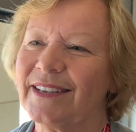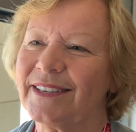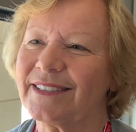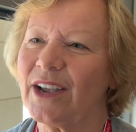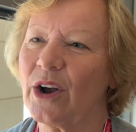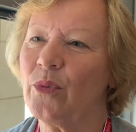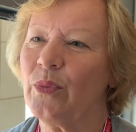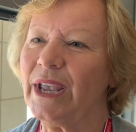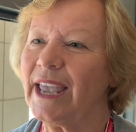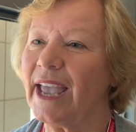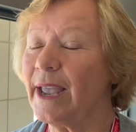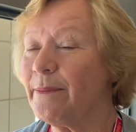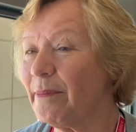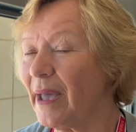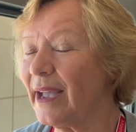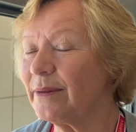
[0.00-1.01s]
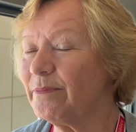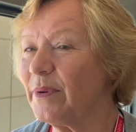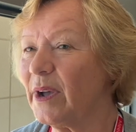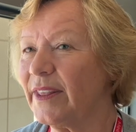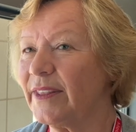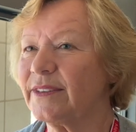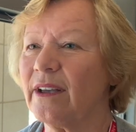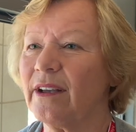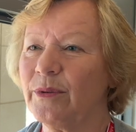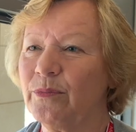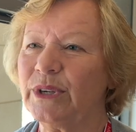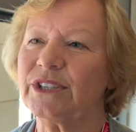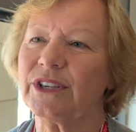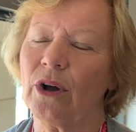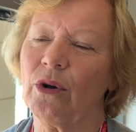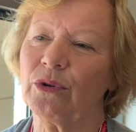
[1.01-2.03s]
So we came back, and by the time
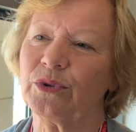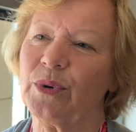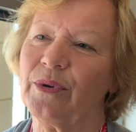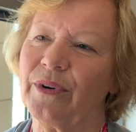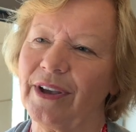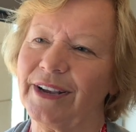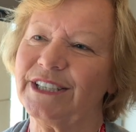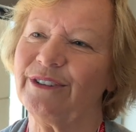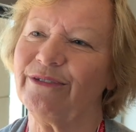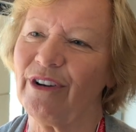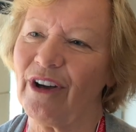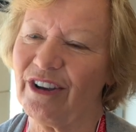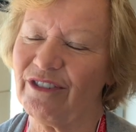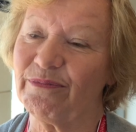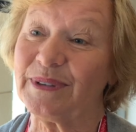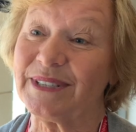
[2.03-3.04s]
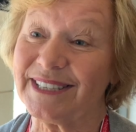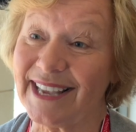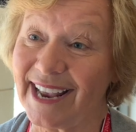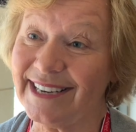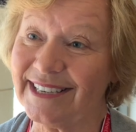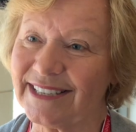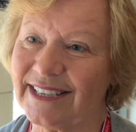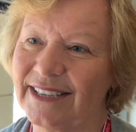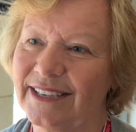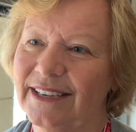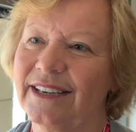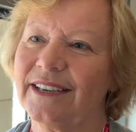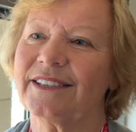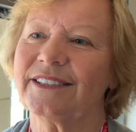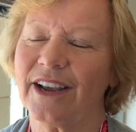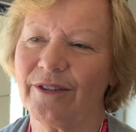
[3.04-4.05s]
we sold, we were 95%
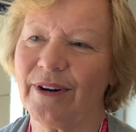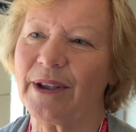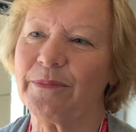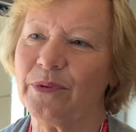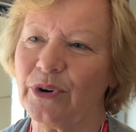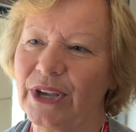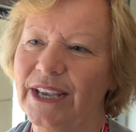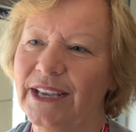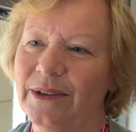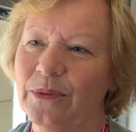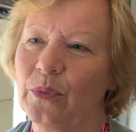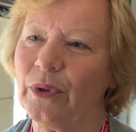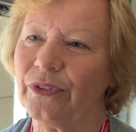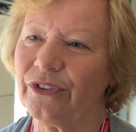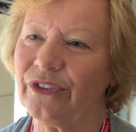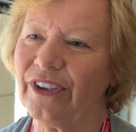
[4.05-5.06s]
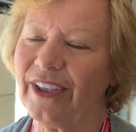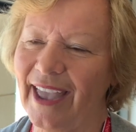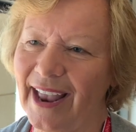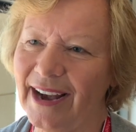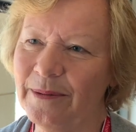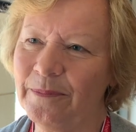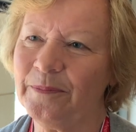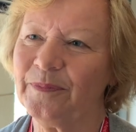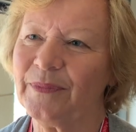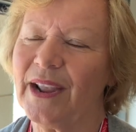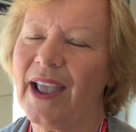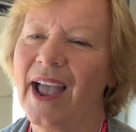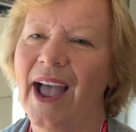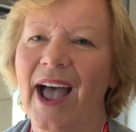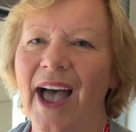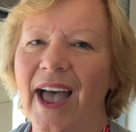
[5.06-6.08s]
direct booking once again.
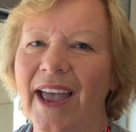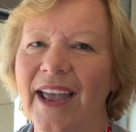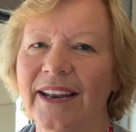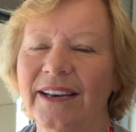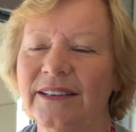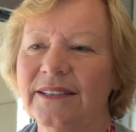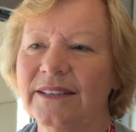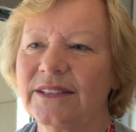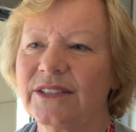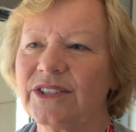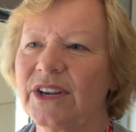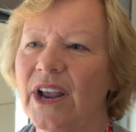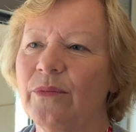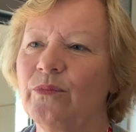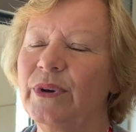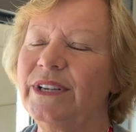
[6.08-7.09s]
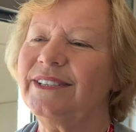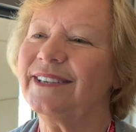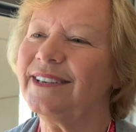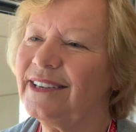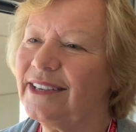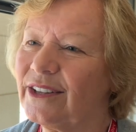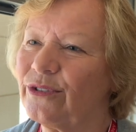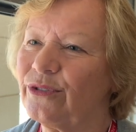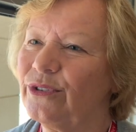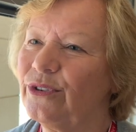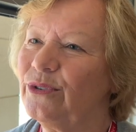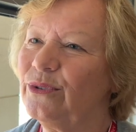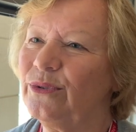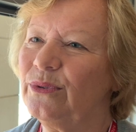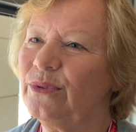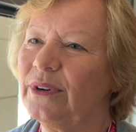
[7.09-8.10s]
And we did it
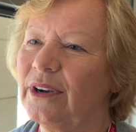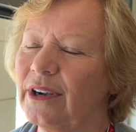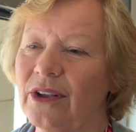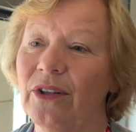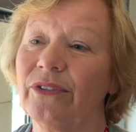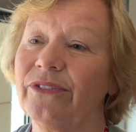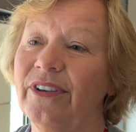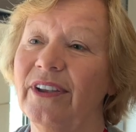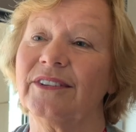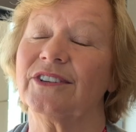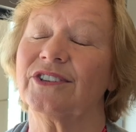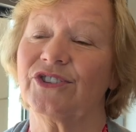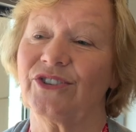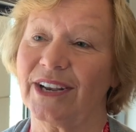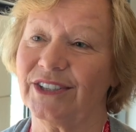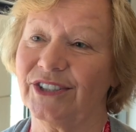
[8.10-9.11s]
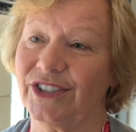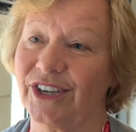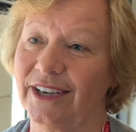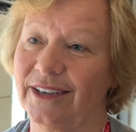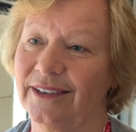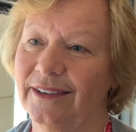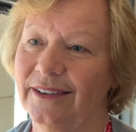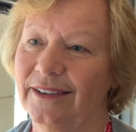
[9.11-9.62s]
through a content strategy.